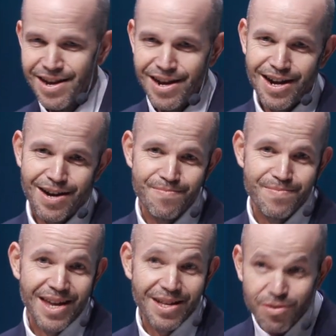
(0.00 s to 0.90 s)

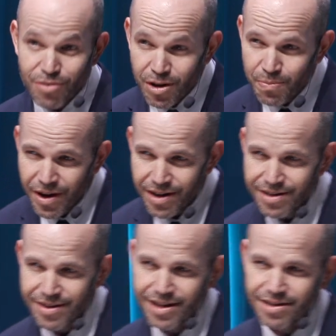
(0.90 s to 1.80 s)
And the third
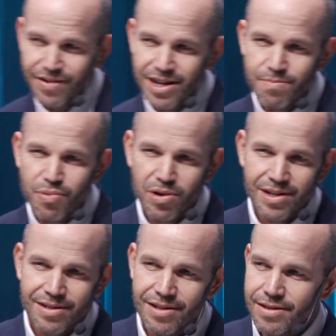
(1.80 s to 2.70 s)
part that is very important
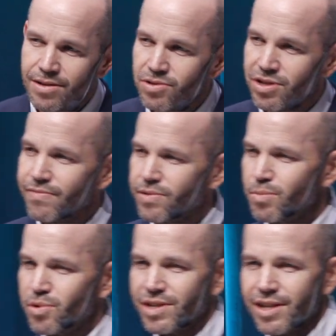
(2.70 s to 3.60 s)
is this notion of
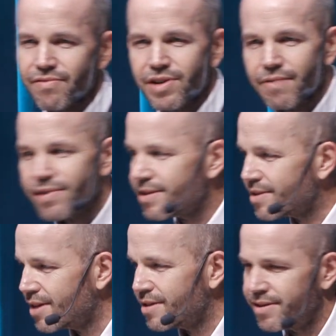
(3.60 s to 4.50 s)
multi-level governance
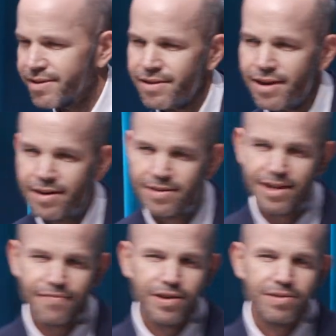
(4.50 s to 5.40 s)
that
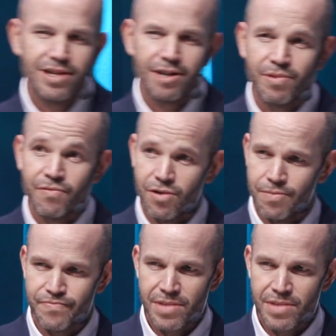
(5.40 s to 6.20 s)
Stefano talked before.